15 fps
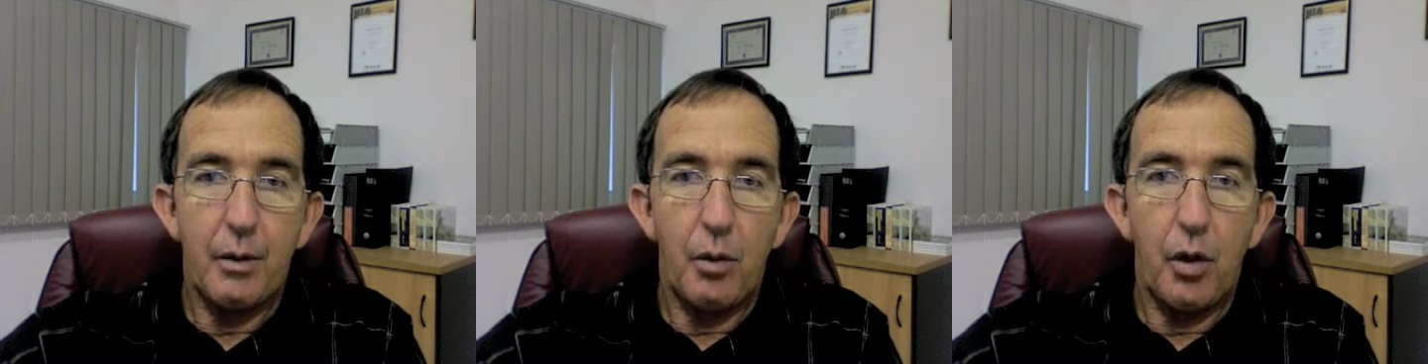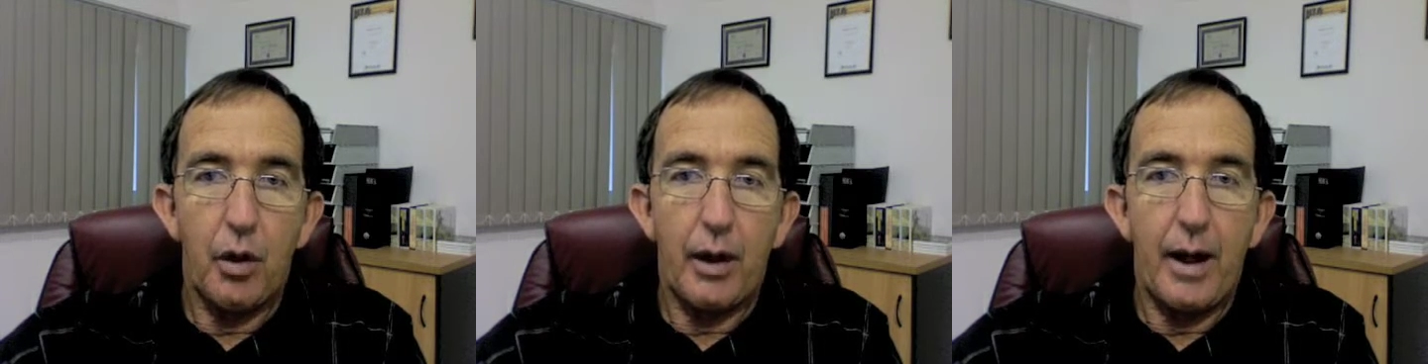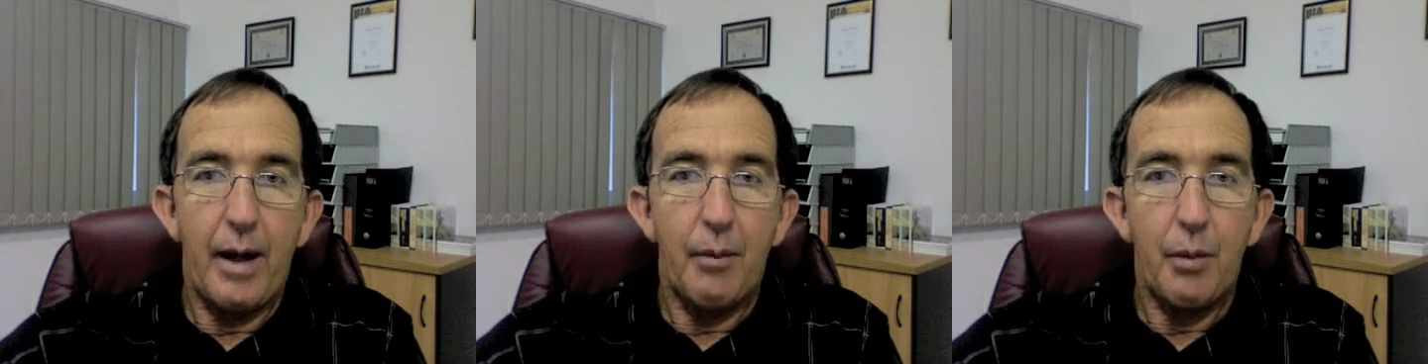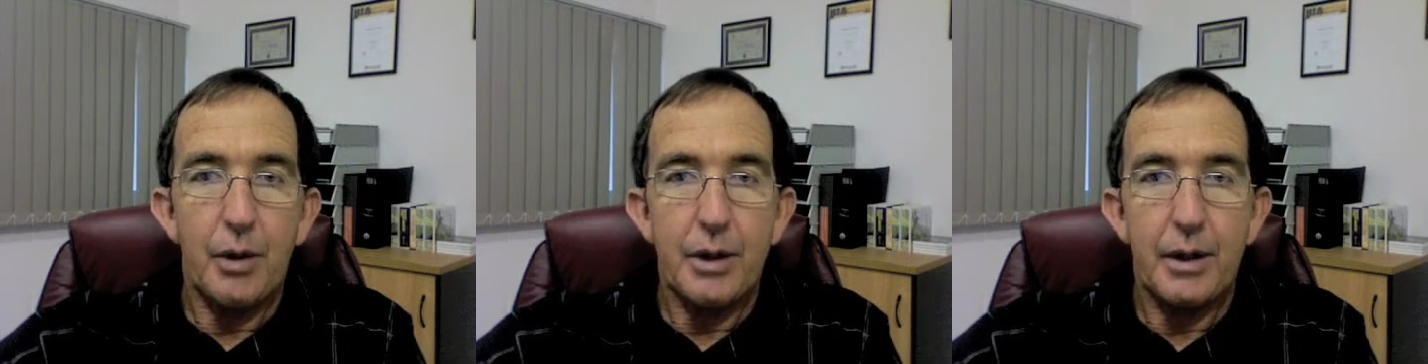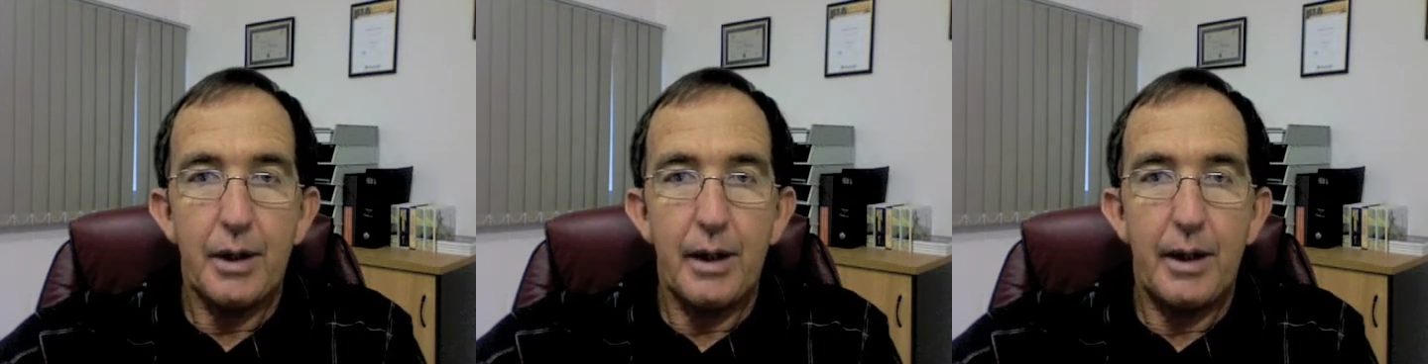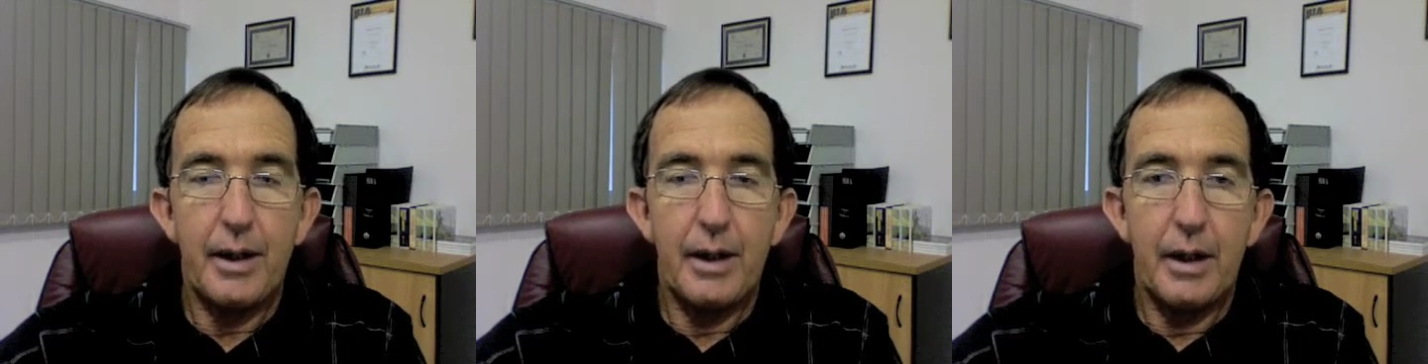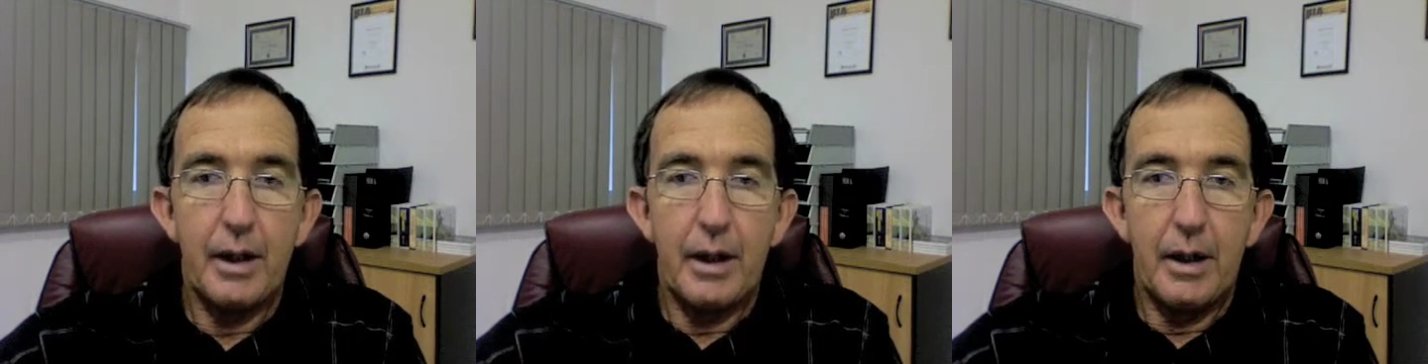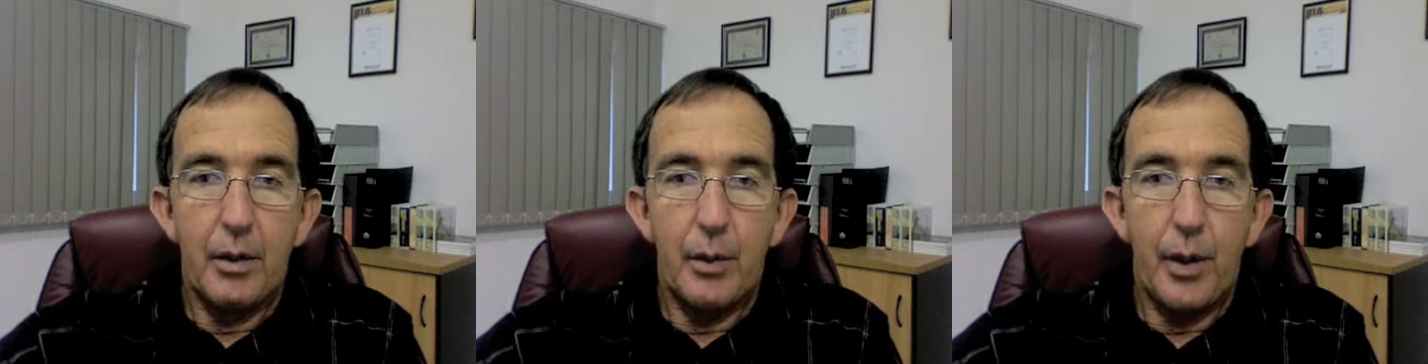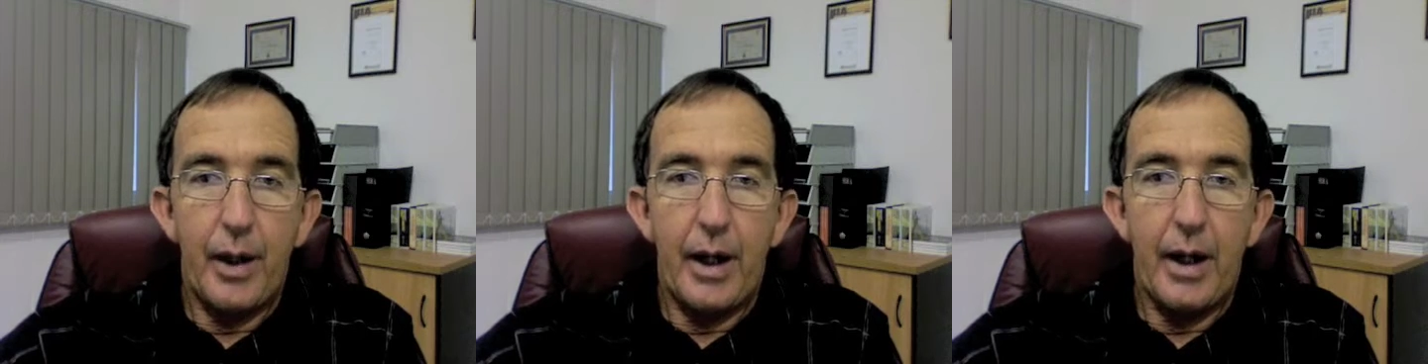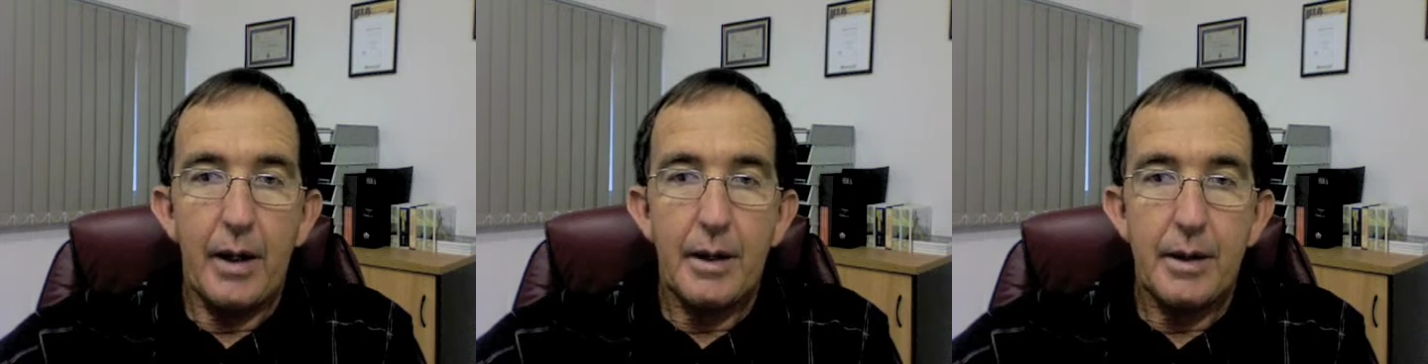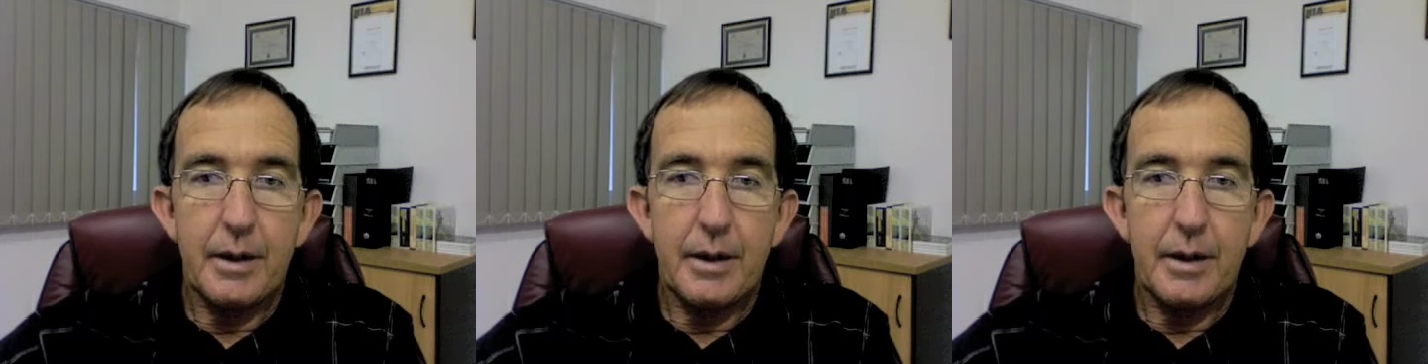work can proceed without